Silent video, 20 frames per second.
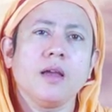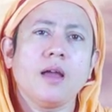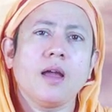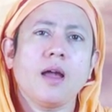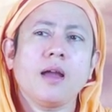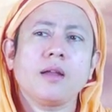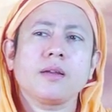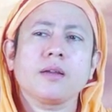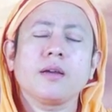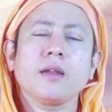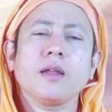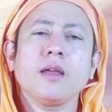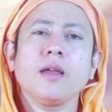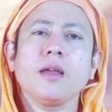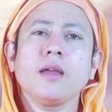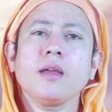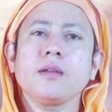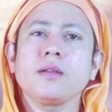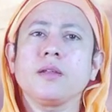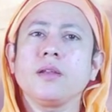and
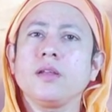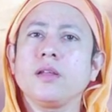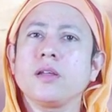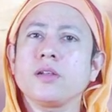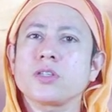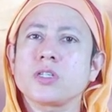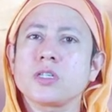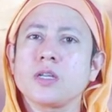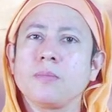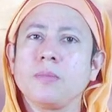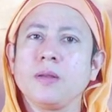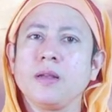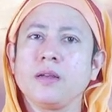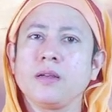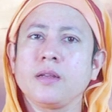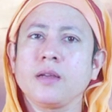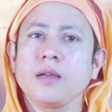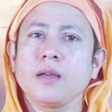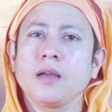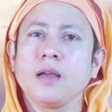great inner
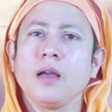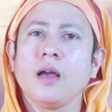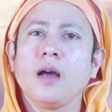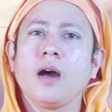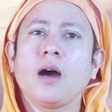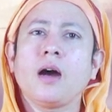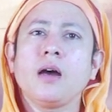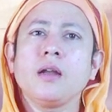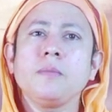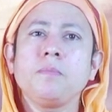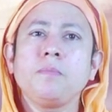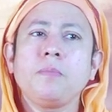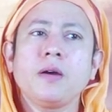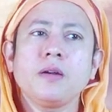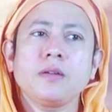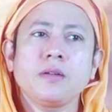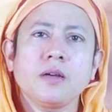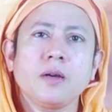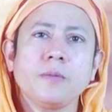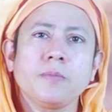stability,
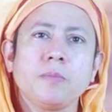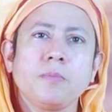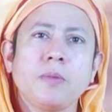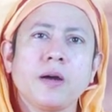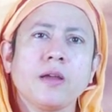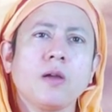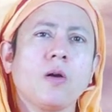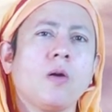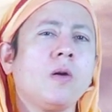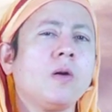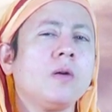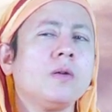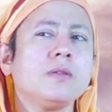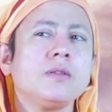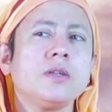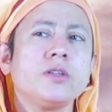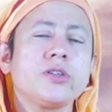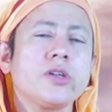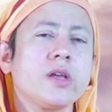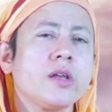unperturbed by all
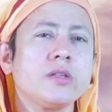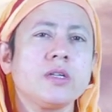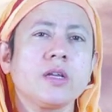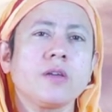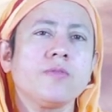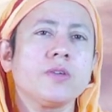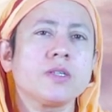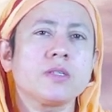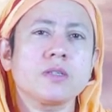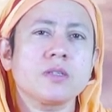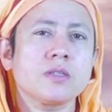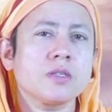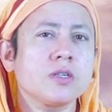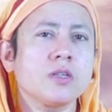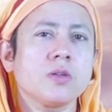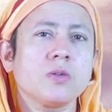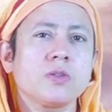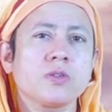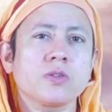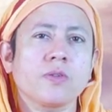the changing
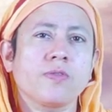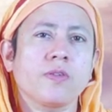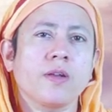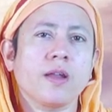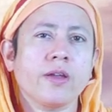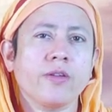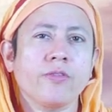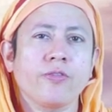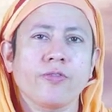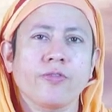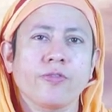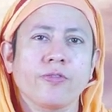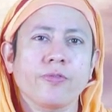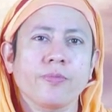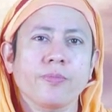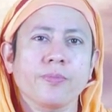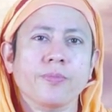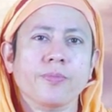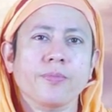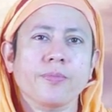vicissitudes of life,
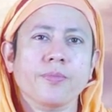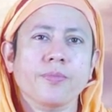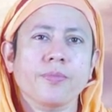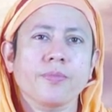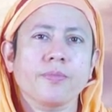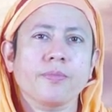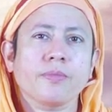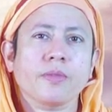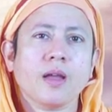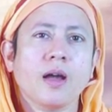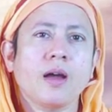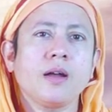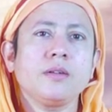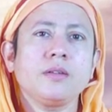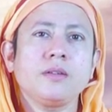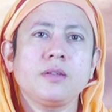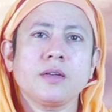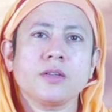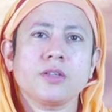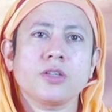
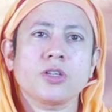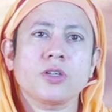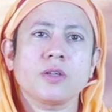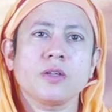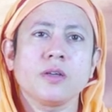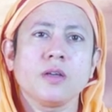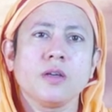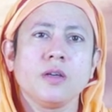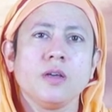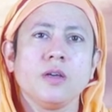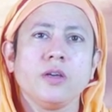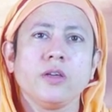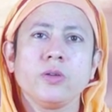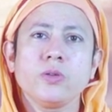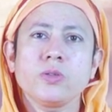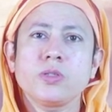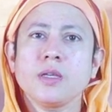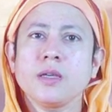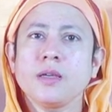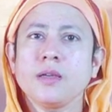untouched.
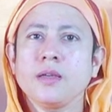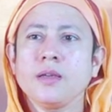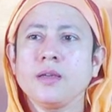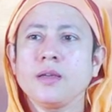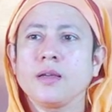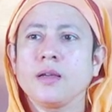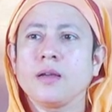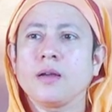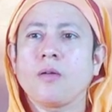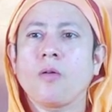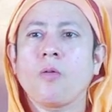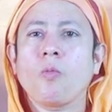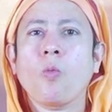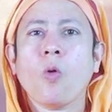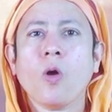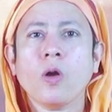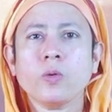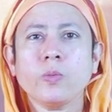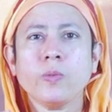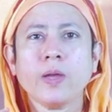You see,
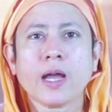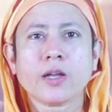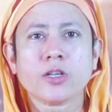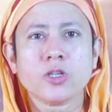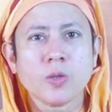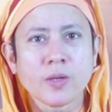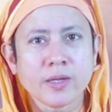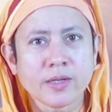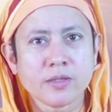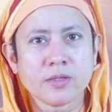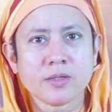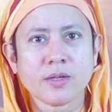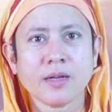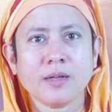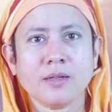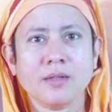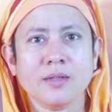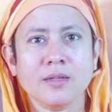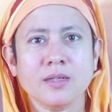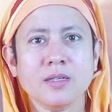what we actually
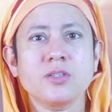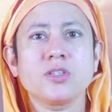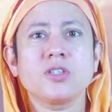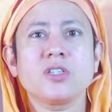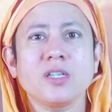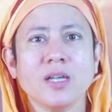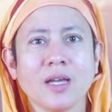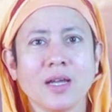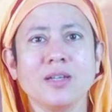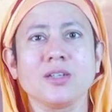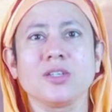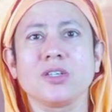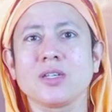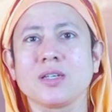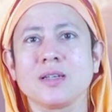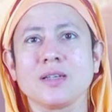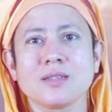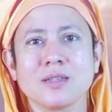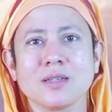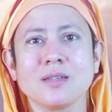dread is
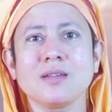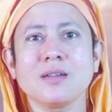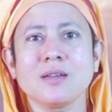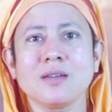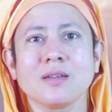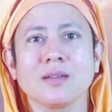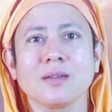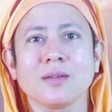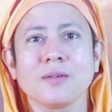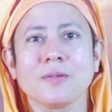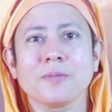change, isn't it?